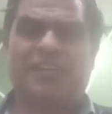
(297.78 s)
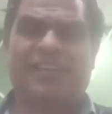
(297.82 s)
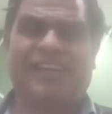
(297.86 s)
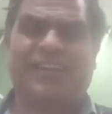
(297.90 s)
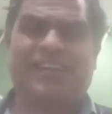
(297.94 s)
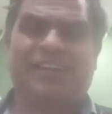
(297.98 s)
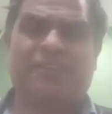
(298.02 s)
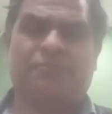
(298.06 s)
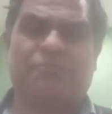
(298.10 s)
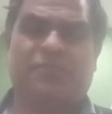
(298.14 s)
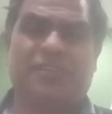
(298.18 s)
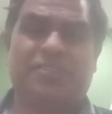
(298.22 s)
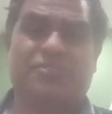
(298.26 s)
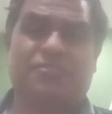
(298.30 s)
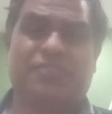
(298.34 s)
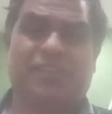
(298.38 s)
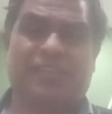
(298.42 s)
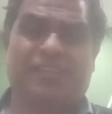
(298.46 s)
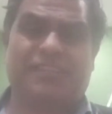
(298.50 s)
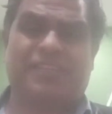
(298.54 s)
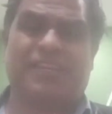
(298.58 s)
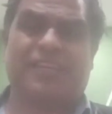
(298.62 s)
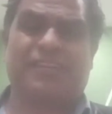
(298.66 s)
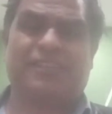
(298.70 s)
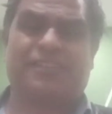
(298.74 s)
and was
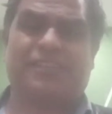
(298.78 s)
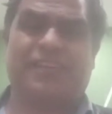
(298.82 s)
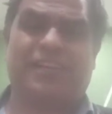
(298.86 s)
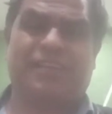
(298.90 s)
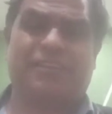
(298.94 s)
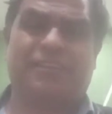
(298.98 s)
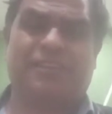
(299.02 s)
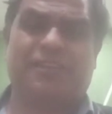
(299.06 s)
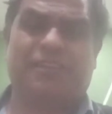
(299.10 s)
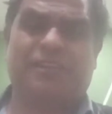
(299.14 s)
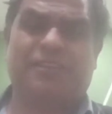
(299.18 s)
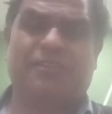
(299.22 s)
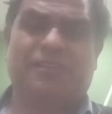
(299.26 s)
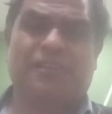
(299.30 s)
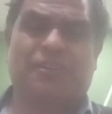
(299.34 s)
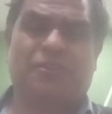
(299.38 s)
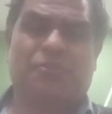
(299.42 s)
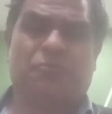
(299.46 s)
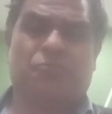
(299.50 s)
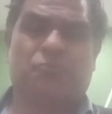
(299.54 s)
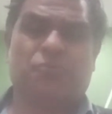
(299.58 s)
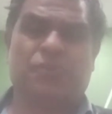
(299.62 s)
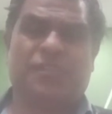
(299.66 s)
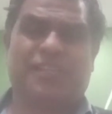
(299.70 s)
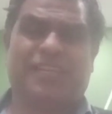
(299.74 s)
thinking that uh,
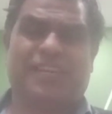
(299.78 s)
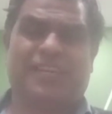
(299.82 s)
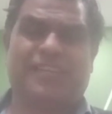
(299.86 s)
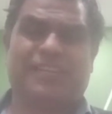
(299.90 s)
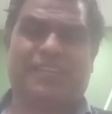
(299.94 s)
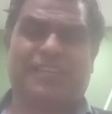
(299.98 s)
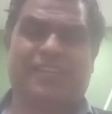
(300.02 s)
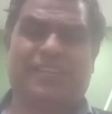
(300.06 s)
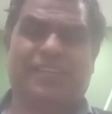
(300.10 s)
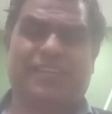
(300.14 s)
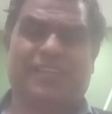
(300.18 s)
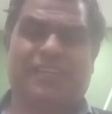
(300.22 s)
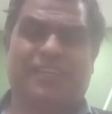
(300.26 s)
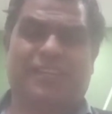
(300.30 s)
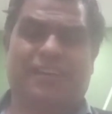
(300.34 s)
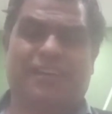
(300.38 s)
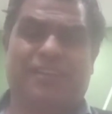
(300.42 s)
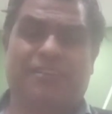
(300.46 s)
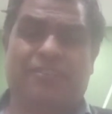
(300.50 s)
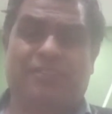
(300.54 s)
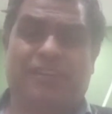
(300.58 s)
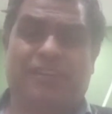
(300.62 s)
we can clear or